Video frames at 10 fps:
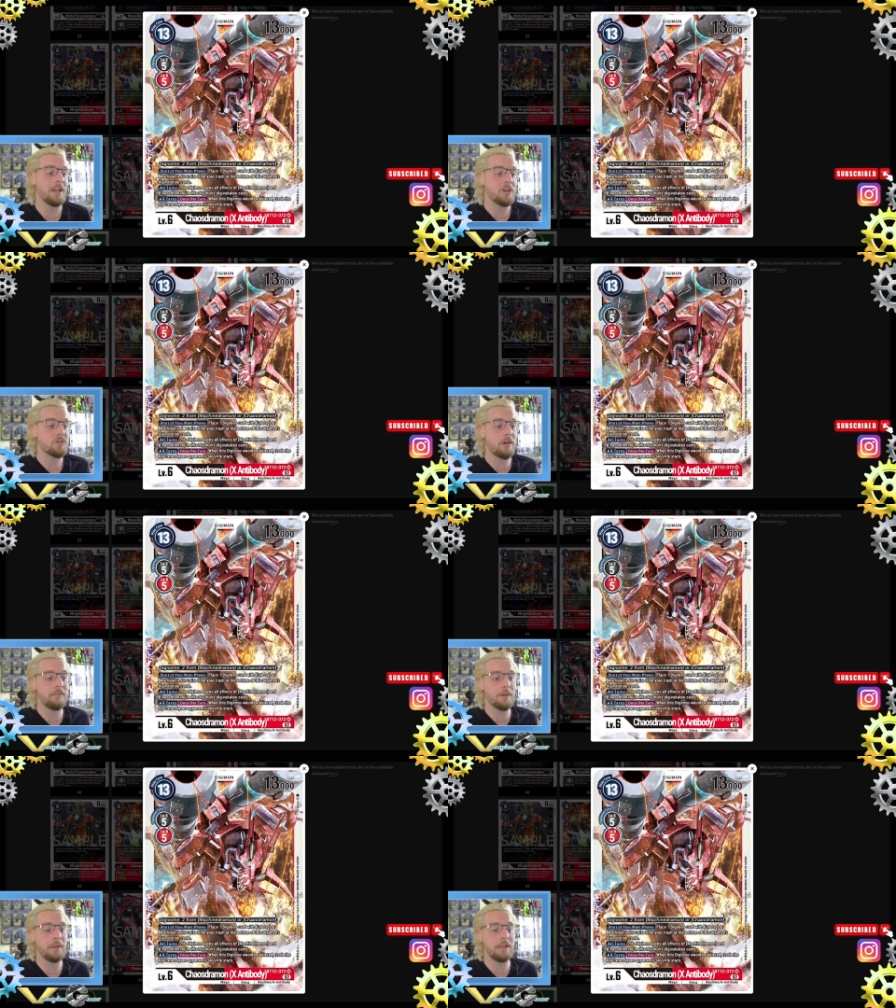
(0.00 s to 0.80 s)
Start
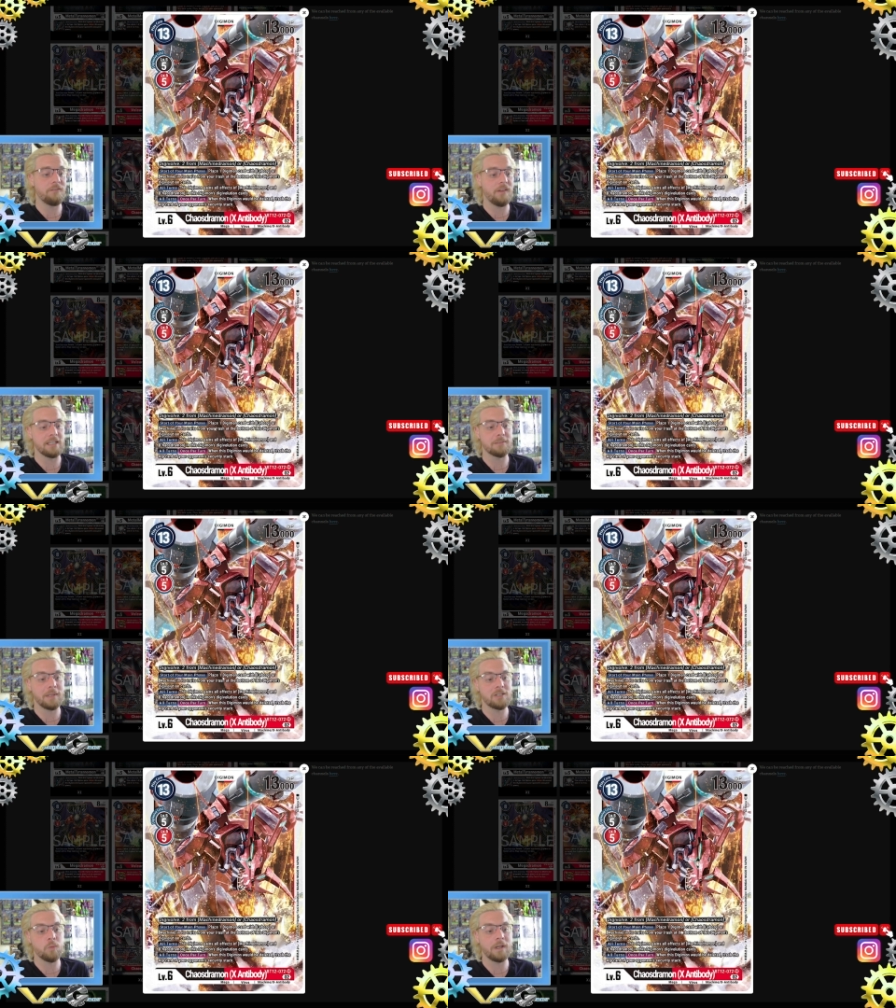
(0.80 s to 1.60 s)
of your main phase.
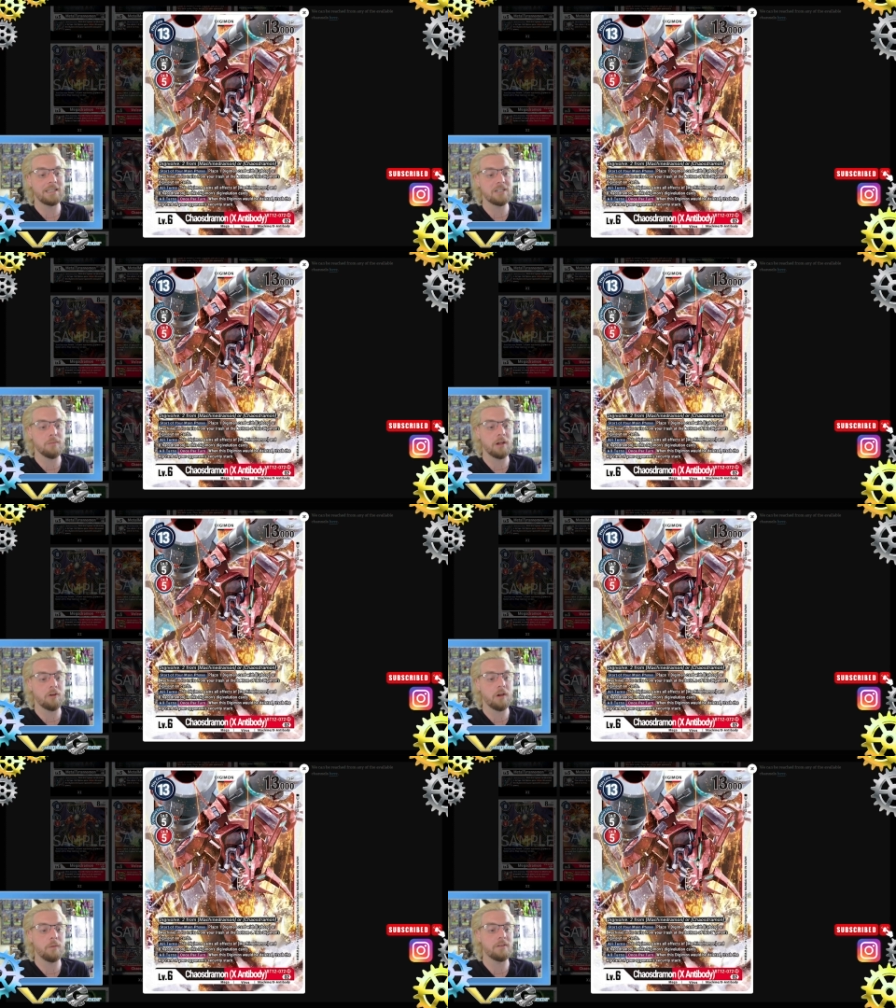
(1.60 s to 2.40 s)
Place 1 Digimon
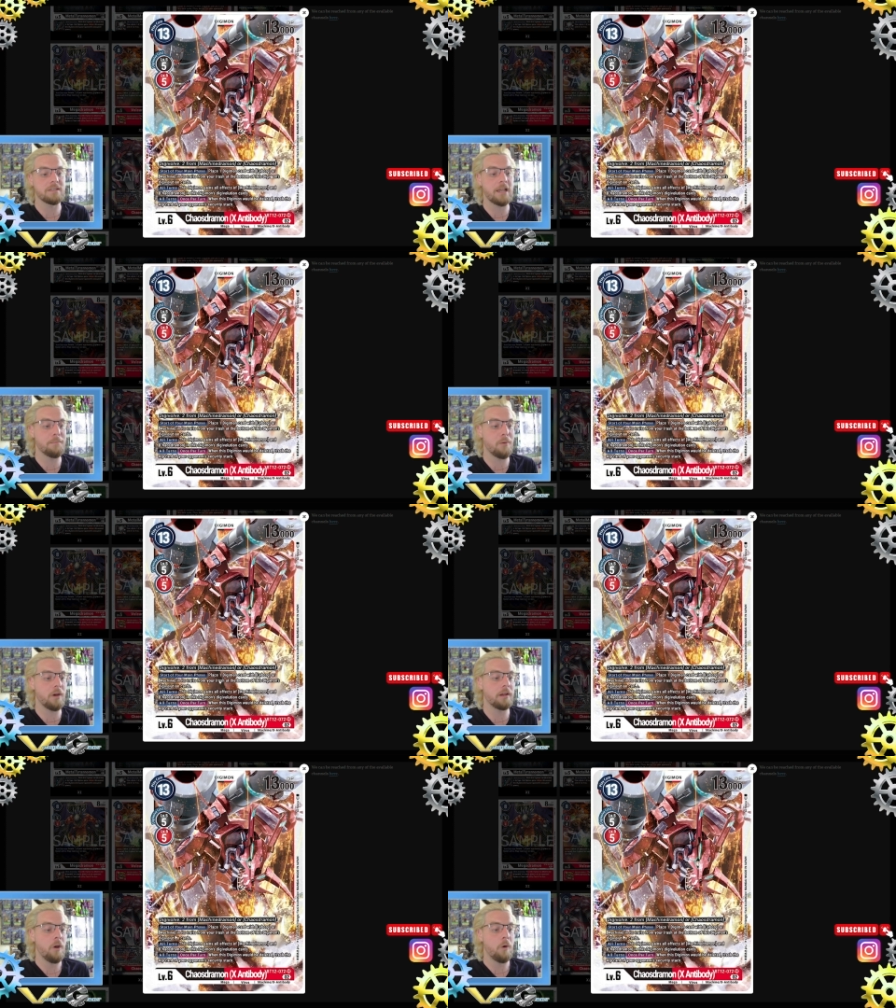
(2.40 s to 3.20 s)
card with
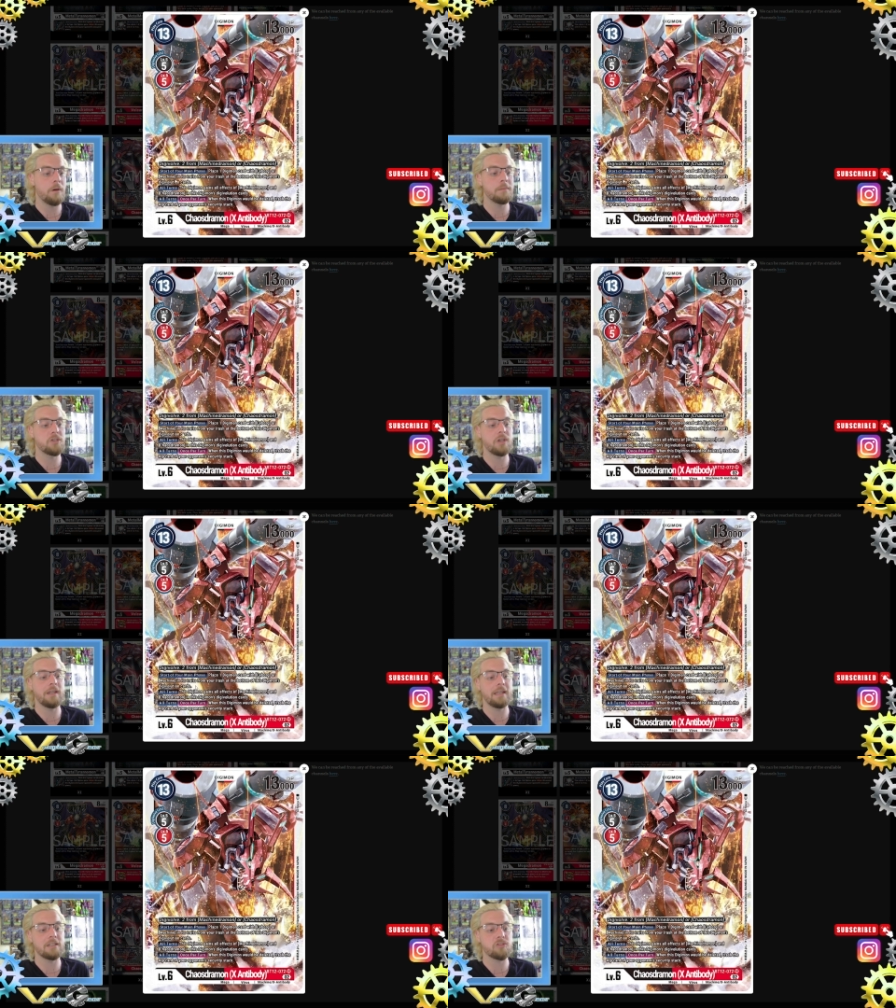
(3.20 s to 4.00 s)
Cyborg or Machine
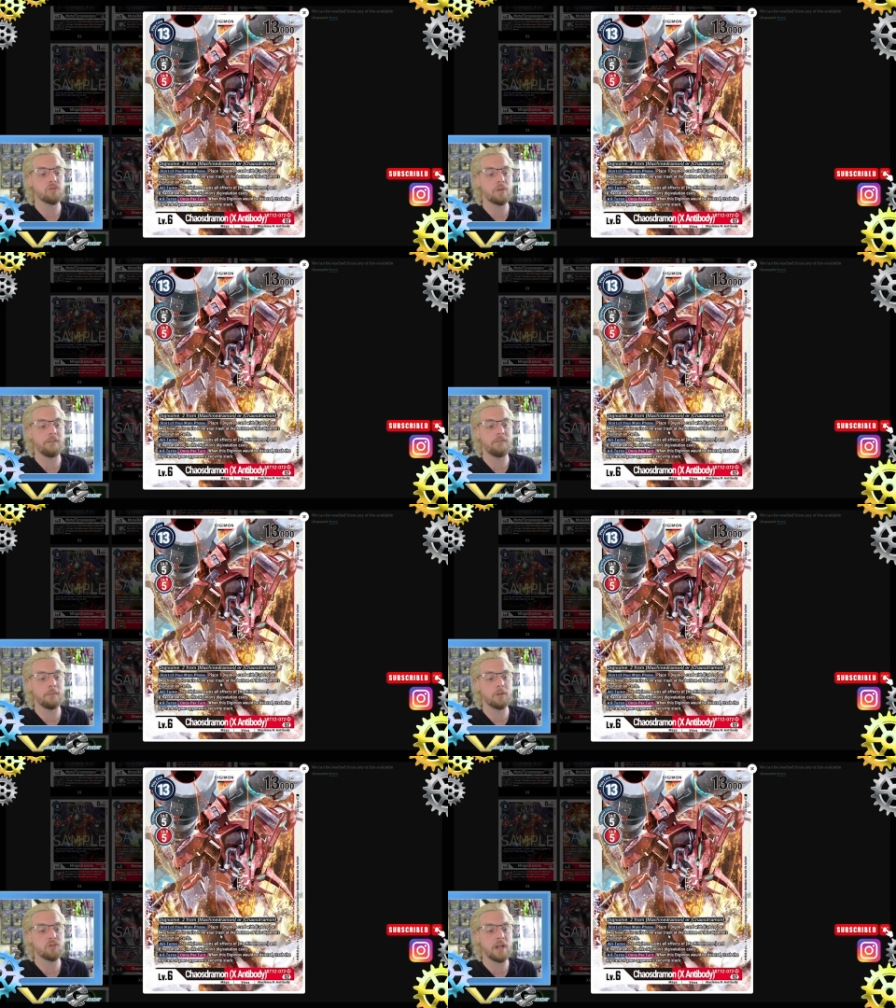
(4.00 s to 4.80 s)
in its tray from
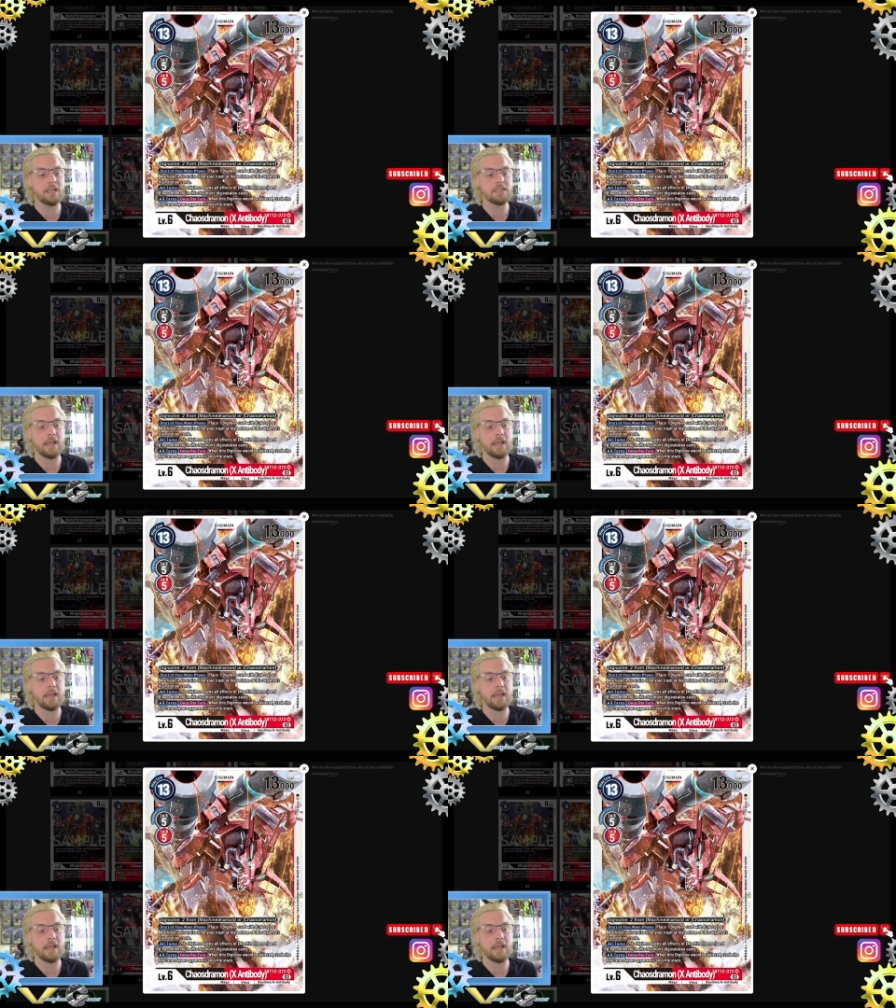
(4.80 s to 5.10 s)
your trash